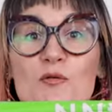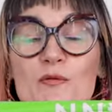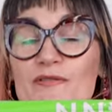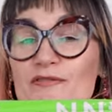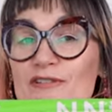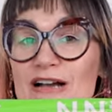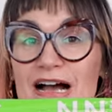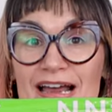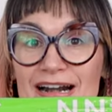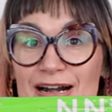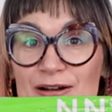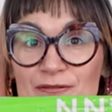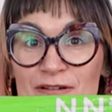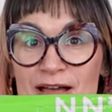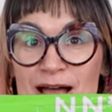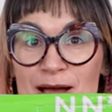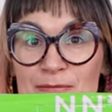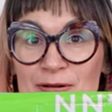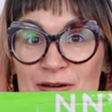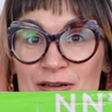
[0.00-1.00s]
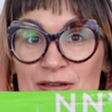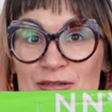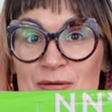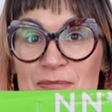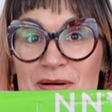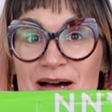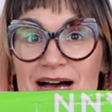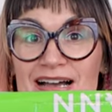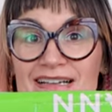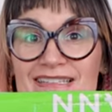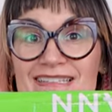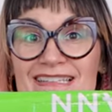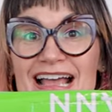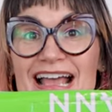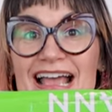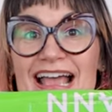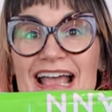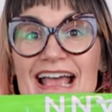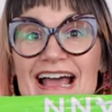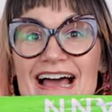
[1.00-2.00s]
We've got our fabric in the box
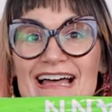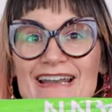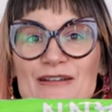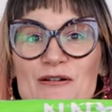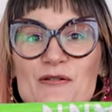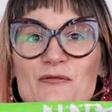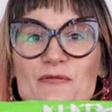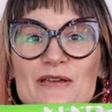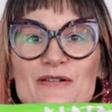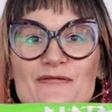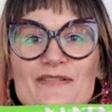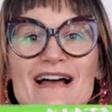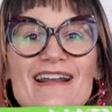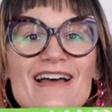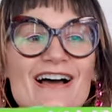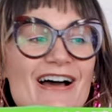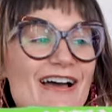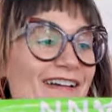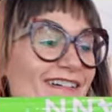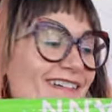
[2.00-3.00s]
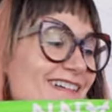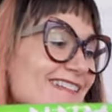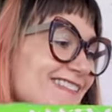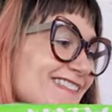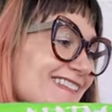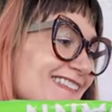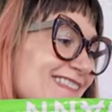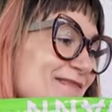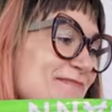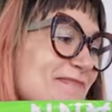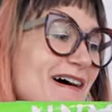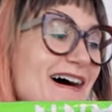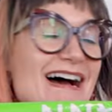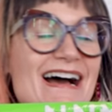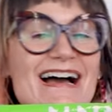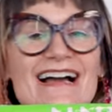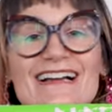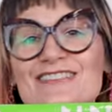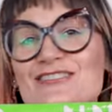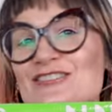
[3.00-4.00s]
and we've got Iris in the
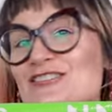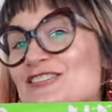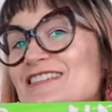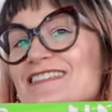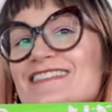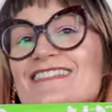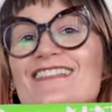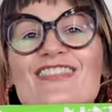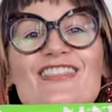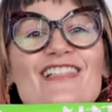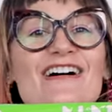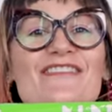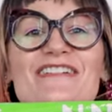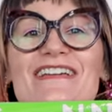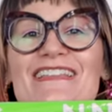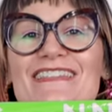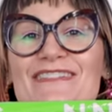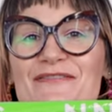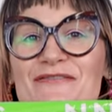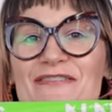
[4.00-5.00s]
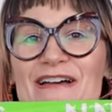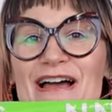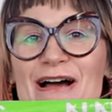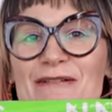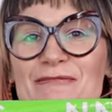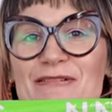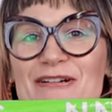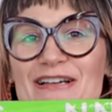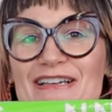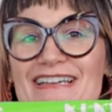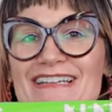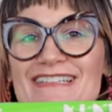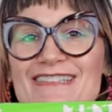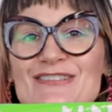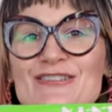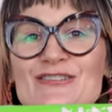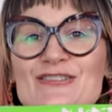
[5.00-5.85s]
box. She's loving the fabric. It's